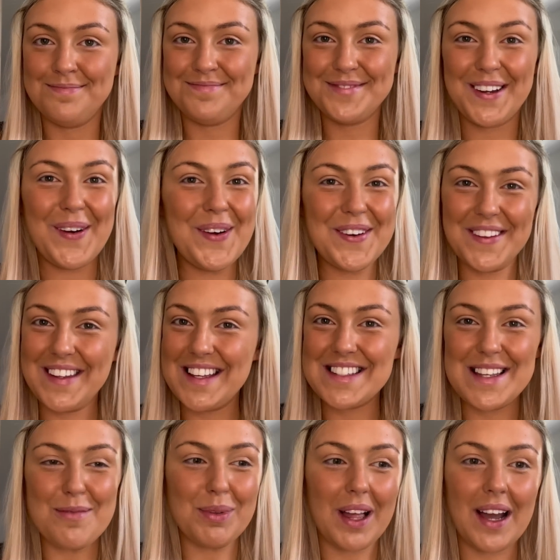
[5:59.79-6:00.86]
going on that
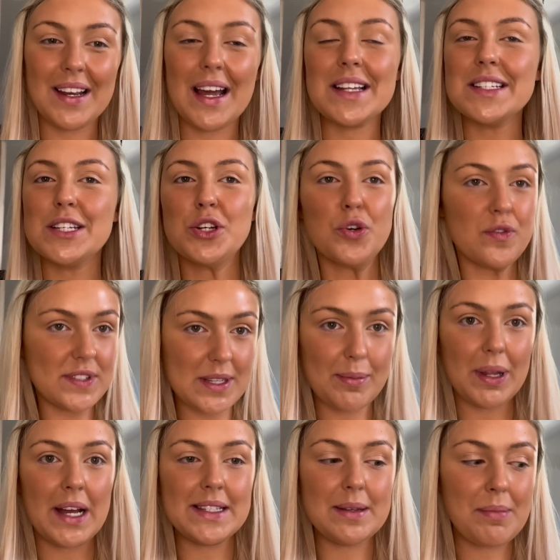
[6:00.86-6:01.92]
zip line. I did enough zip
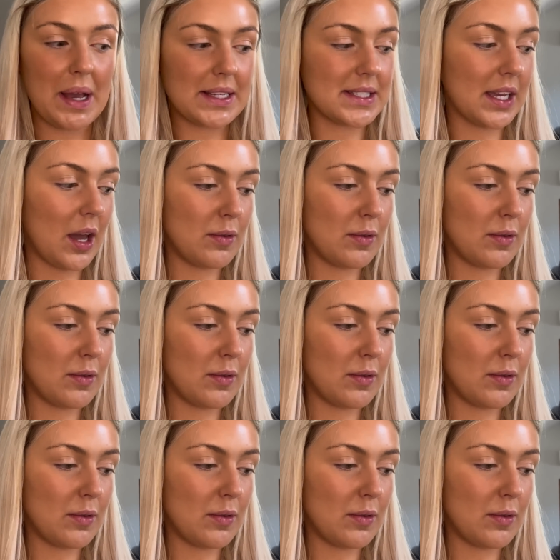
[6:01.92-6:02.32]
lines in Mexico.